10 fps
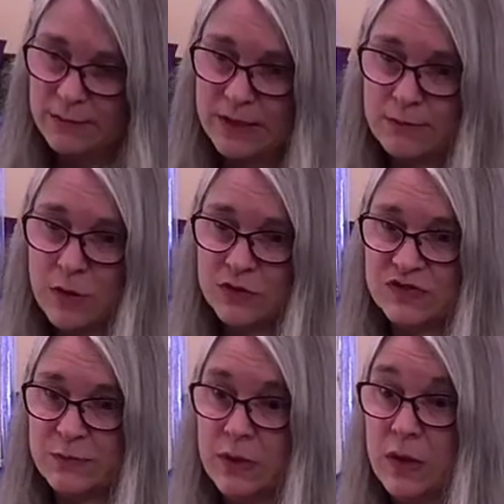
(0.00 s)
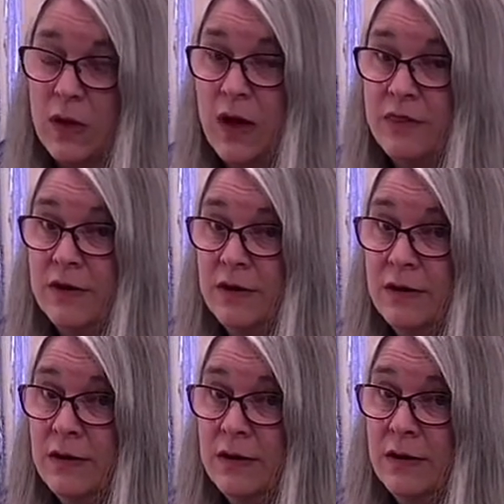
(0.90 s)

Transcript: maybe multiple other